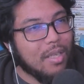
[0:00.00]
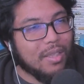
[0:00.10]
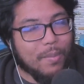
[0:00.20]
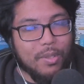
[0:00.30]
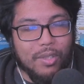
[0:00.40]

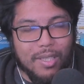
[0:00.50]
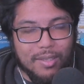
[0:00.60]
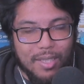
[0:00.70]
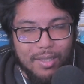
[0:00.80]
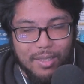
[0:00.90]
Let me know what you guys
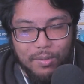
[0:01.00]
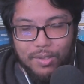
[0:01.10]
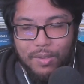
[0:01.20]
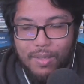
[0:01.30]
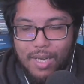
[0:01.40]
think and I'll
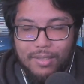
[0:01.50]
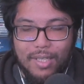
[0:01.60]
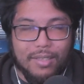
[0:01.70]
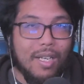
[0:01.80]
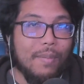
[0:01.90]
see you guys
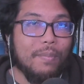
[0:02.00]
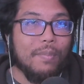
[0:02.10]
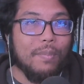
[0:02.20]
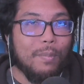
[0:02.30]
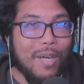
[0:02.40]
next time.
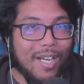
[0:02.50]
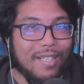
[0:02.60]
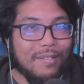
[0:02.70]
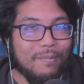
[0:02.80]
Bye.